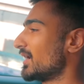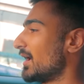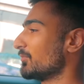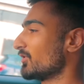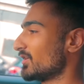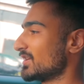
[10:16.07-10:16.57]

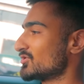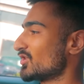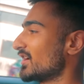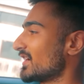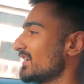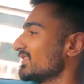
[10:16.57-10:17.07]
I'm gonna
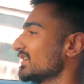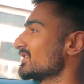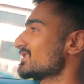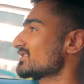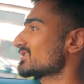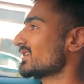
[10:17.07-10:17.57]
enjoy driving
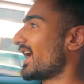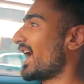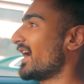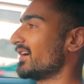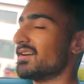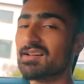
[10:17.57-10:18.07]
this,
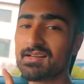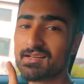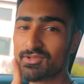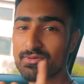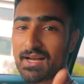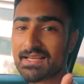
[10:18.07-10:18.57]
and
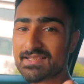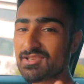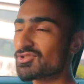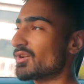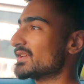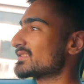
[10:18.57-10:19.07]
you guys
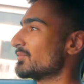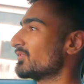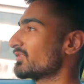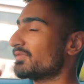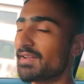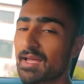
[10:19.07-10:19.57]
enjoy some
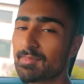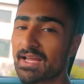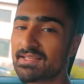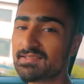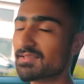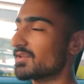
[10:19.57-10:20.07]
of the
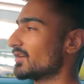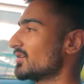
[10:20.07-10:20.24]
flybys,